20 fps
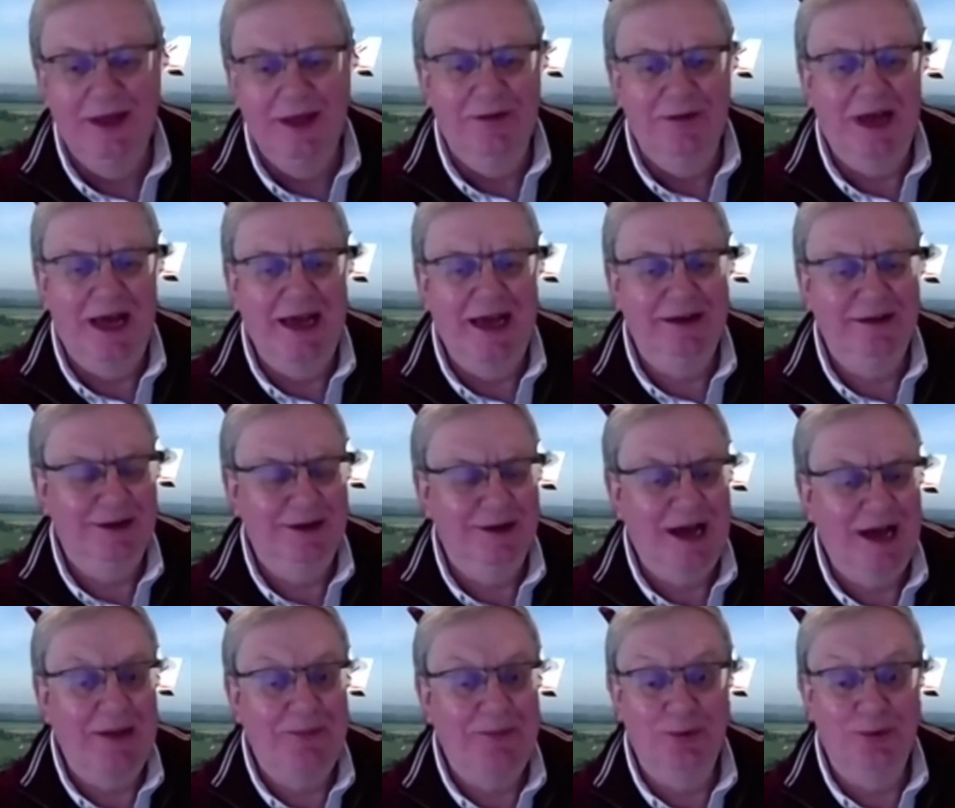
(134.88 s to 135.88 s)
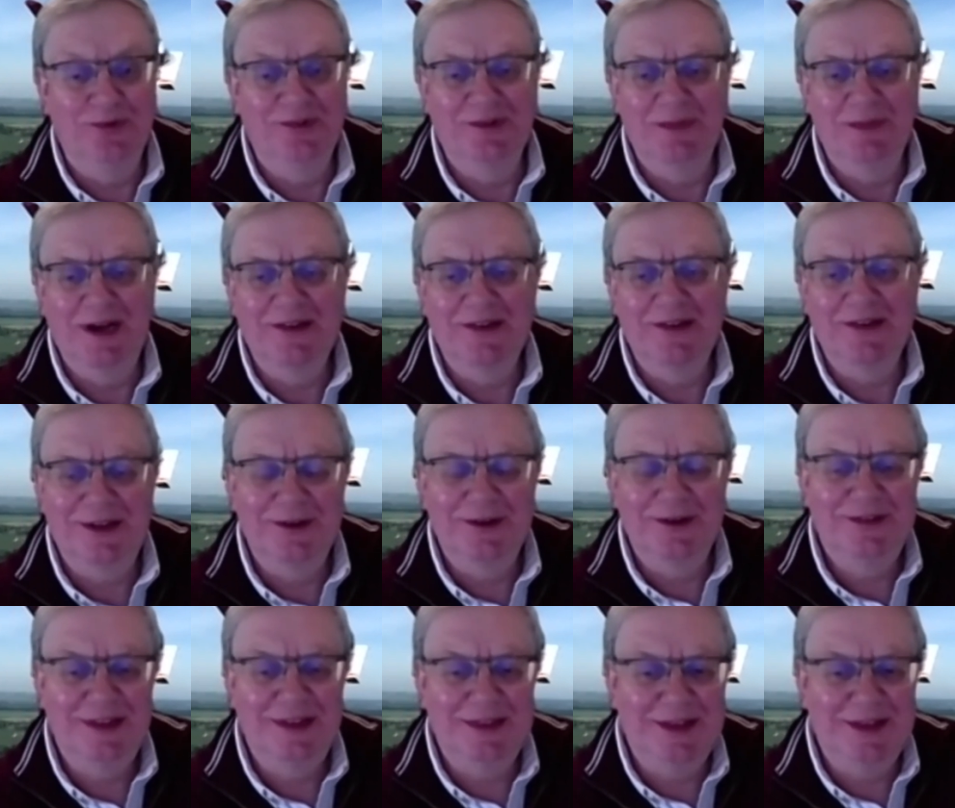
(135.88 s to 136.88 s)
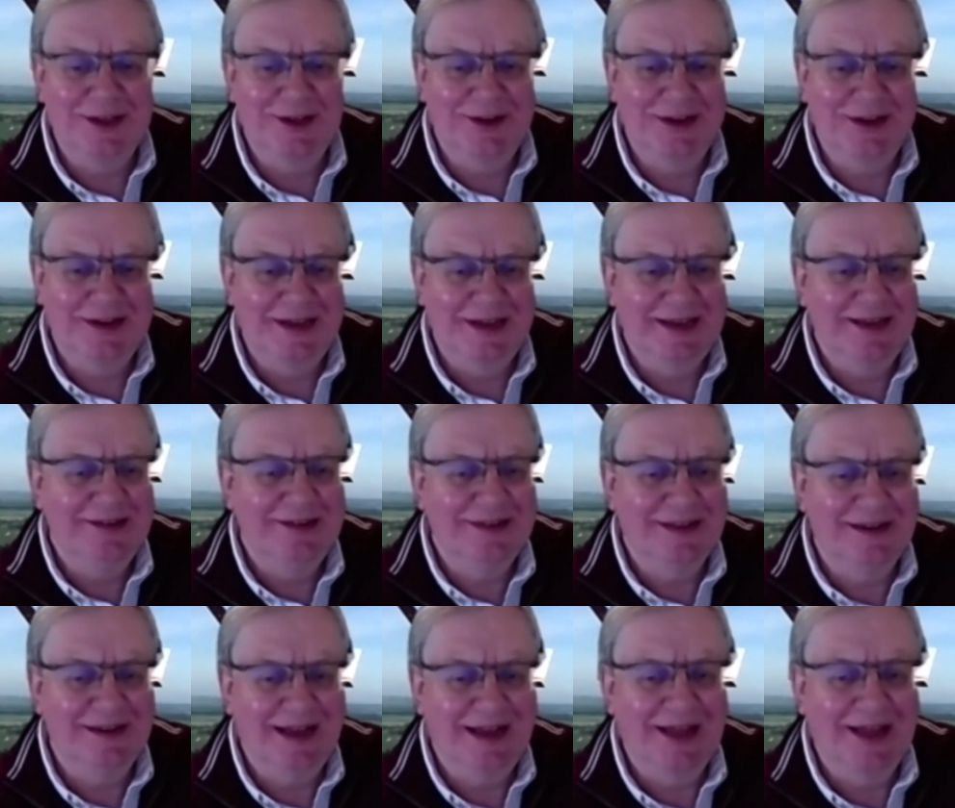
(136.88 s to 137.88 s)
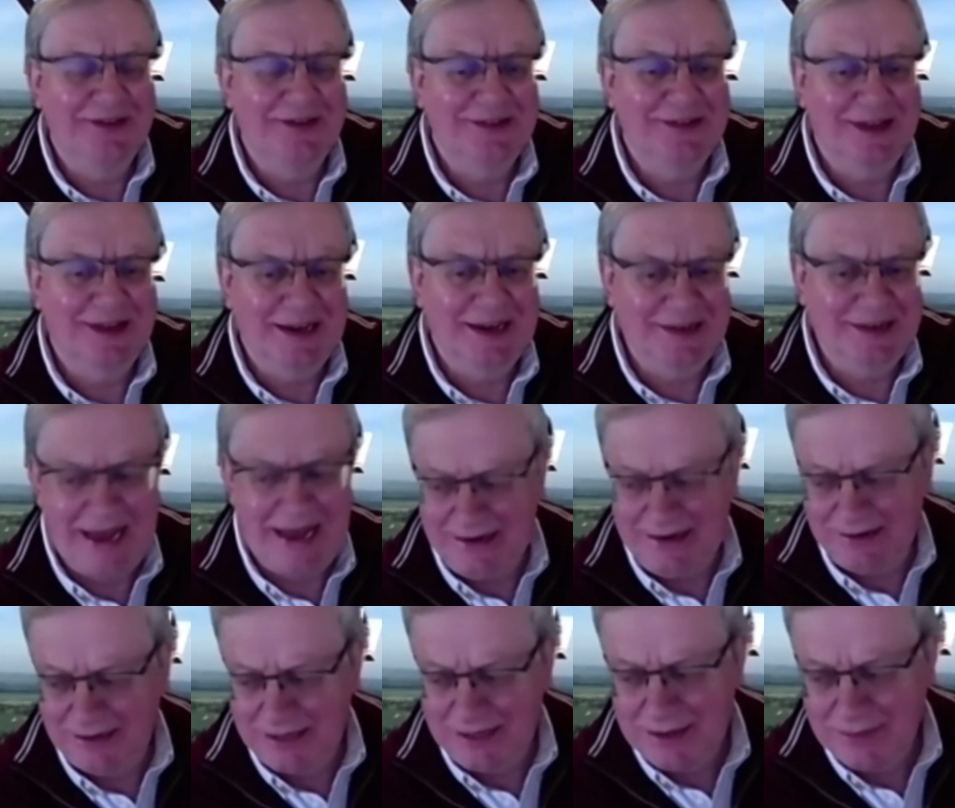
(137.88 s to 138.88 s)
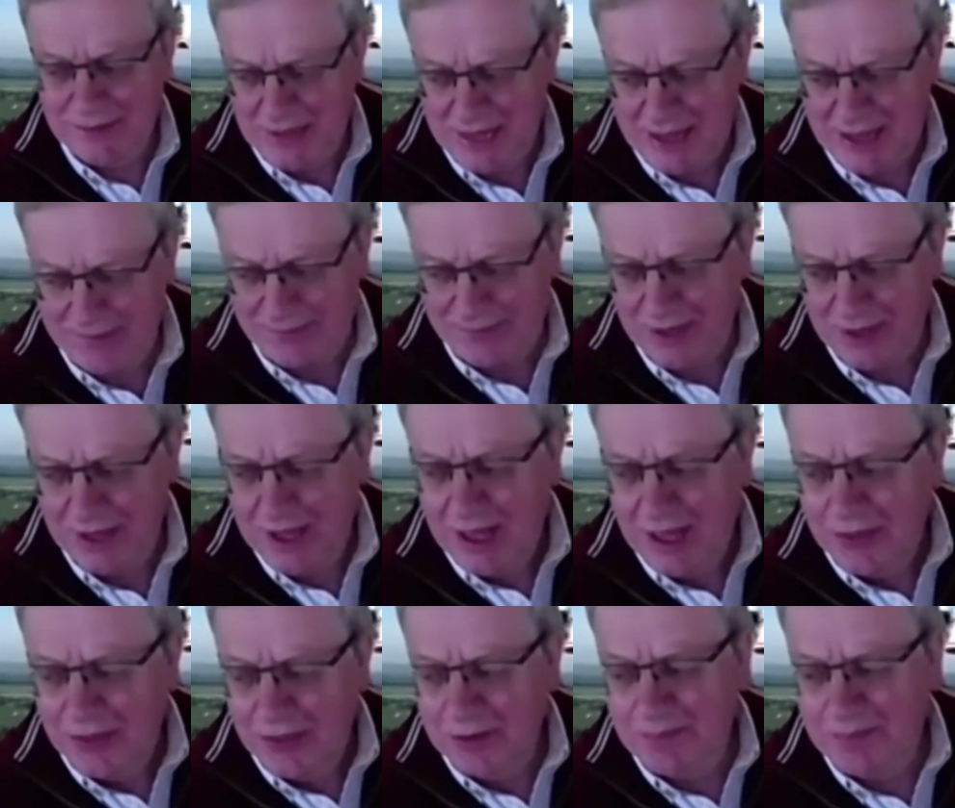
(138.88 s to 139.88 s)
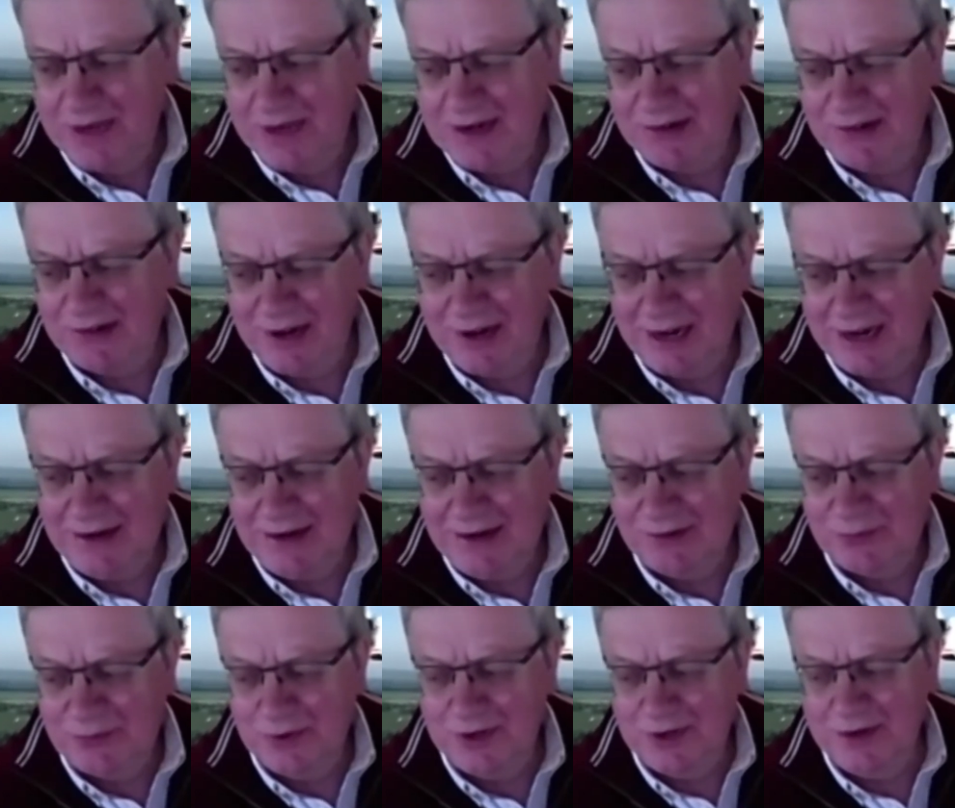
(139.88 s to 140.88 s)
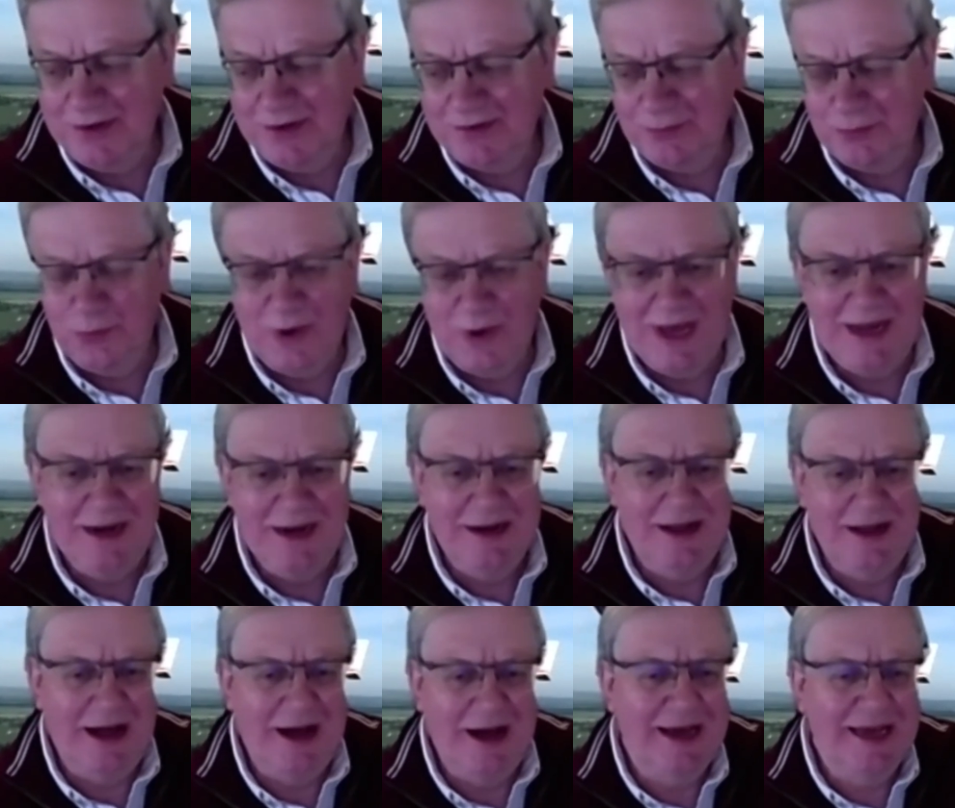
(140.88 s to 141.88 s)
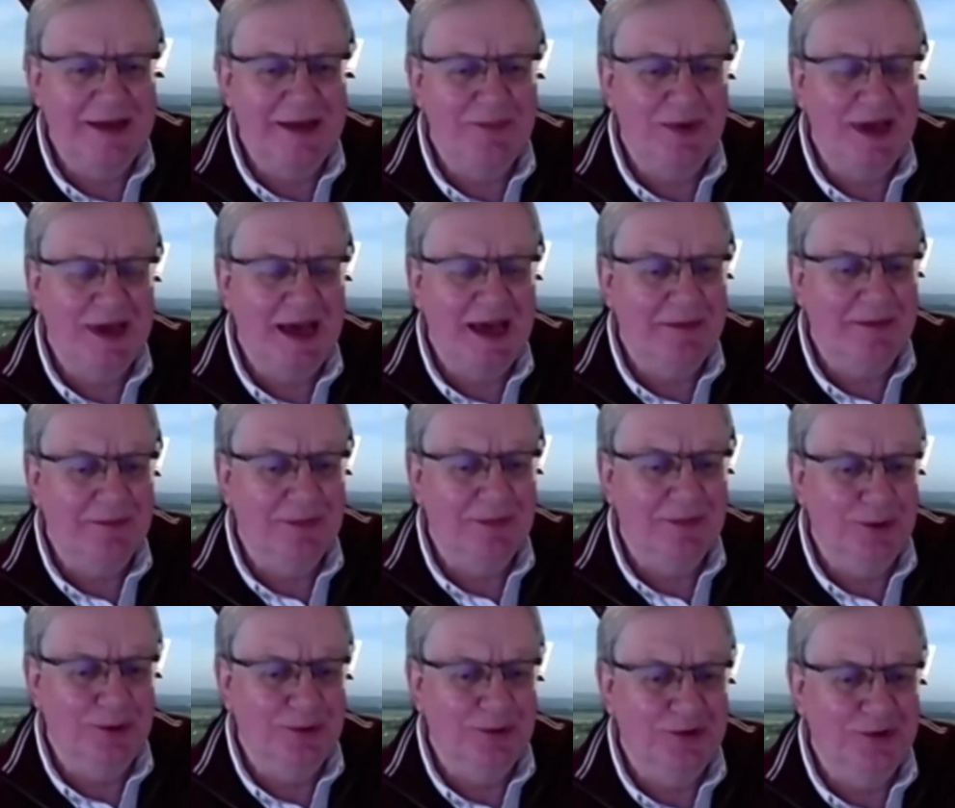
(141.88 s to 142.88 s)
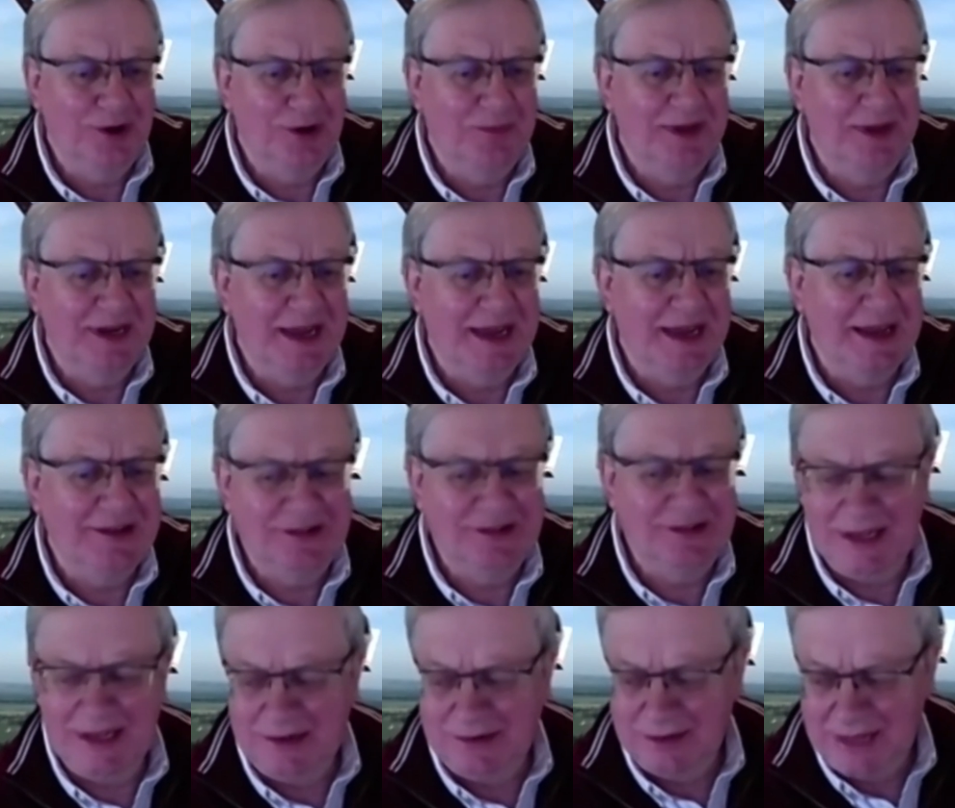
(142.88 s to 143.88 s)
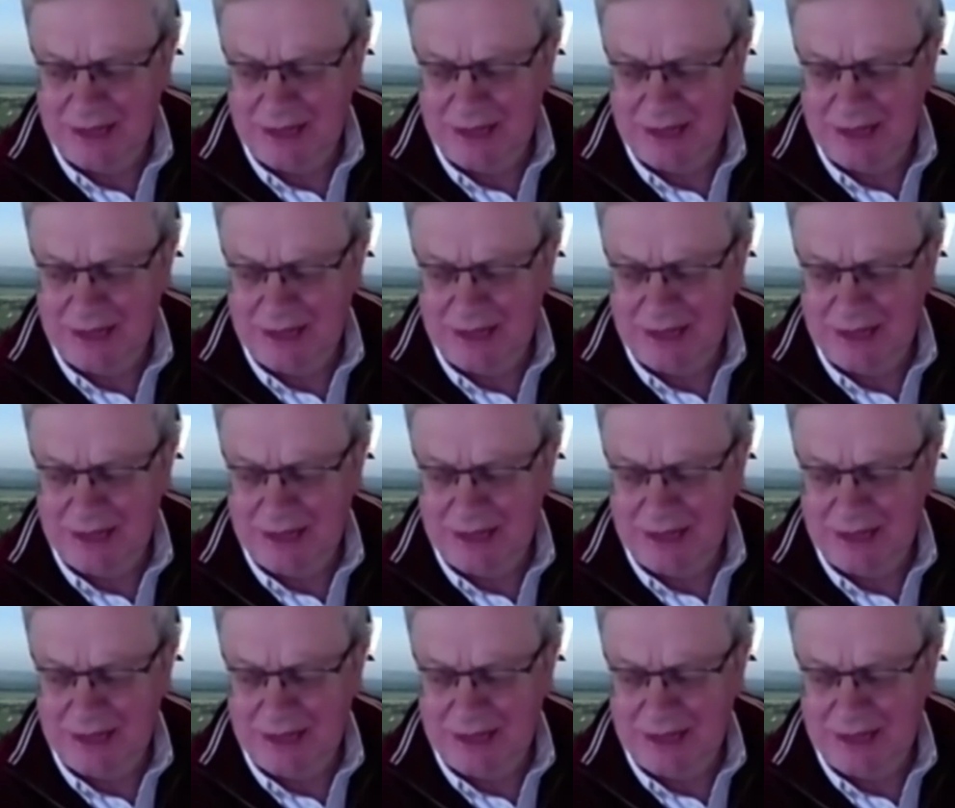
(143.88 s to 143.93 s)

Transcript: And Apple was amongst those in the early days, and others like Tandy. The big change was when IBM, who dominated